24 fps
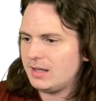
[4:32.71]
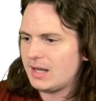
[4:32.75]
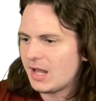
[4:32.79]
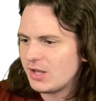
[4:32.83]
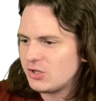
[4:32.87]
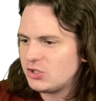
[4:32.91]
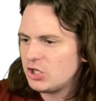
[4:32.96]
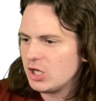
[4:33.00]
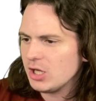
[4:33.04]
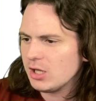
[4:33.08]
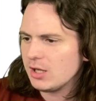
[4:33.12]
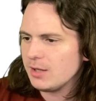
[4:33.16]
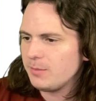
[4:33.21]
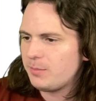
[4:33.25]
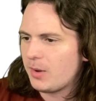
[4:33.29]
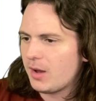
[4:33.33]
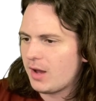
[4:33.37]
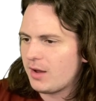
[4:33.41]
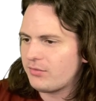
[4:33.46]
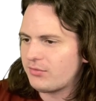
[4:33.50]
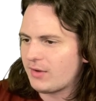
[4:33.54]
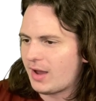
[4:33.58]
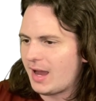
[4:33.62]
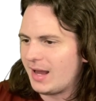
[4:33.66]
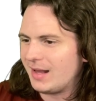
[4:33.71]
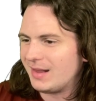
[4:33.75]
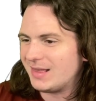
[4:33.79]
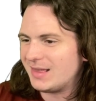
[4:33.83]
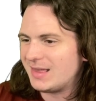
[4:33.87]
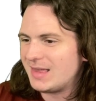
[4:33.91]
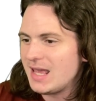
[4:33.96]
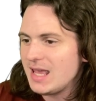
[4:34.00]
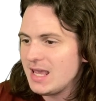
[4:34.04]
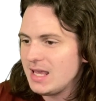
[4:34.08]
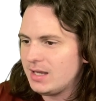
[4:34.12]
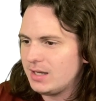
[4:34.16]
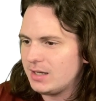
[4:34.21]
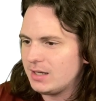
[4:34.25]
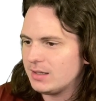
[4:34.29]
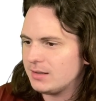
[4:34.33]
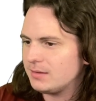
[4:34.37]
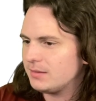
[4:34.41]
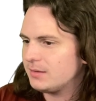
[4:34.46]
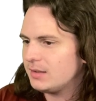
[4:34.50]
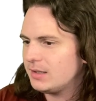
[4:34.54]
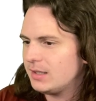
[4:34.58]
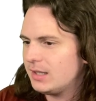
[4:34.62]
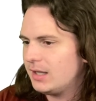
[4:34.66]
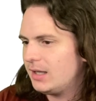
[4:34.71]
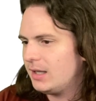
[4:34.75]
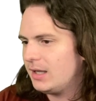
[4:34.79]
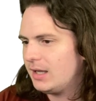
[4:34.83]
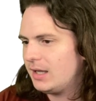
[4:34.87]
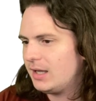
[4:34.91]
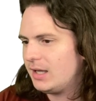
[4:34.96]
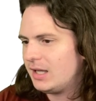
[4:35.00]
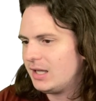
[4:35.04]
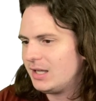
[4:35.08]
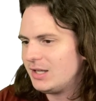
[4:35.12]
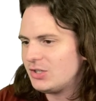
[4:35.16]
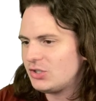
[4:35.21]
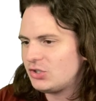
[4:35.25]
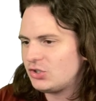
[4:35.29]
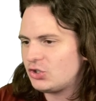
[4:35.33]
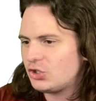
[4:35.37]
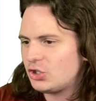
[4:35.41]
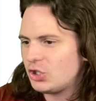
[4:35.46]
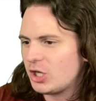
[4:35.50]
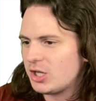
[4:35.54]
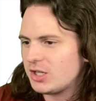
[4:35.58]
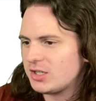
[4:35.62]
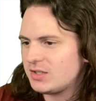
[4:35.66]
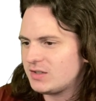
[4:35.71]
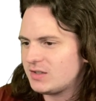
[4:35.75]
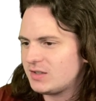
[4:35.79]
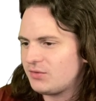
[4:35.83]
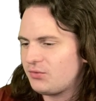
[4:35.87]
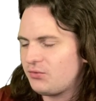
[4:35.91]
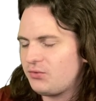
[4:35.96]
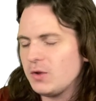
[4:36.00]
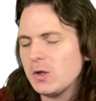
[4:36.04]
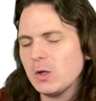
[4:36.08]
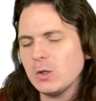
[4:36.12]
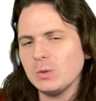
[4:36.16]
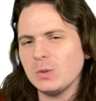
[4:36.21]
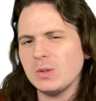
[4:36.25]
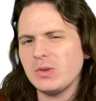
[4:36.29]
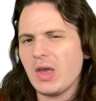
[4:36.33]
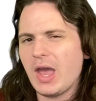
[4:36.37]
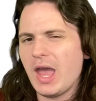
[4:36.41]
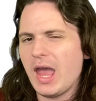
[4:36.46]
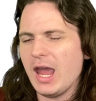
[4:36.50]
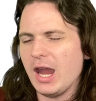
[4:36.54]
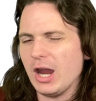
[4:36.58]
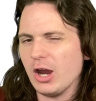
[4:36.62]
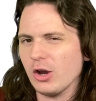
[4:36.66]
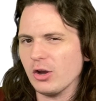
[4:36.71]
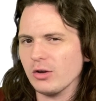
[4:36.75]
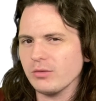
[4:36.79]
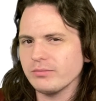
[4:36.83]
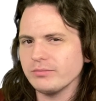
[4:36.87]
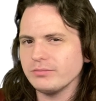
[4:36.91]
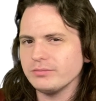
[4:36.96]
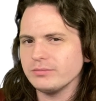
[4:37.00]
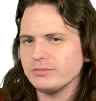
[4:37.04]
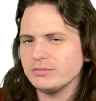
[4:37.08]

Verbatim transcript: Now, Jigglypuff, I think, is just filled with air.